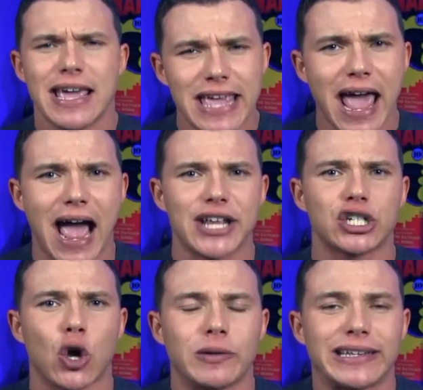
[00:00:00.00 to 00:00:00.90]
Yeah, I
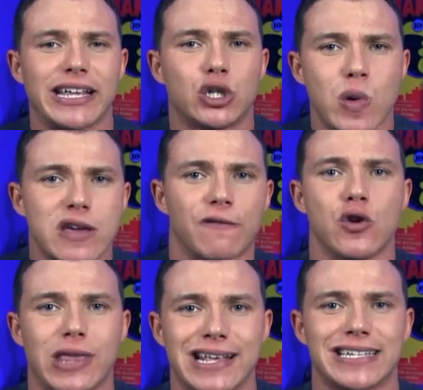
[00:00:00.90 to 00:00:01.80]
just hope that they tweak a
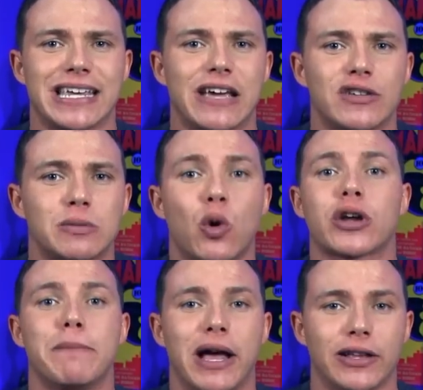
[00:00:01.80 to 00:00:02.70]
few things and give us
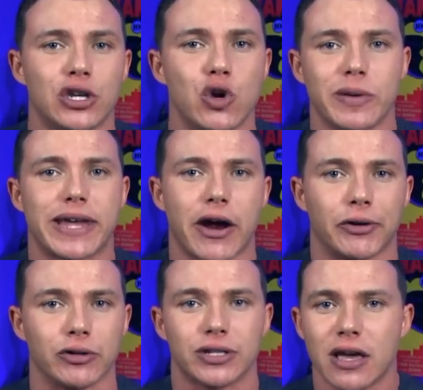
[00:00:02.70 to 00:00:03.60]
more compelling human
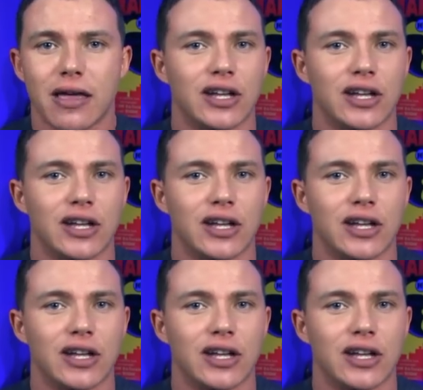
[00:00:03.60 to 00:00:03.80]
characters.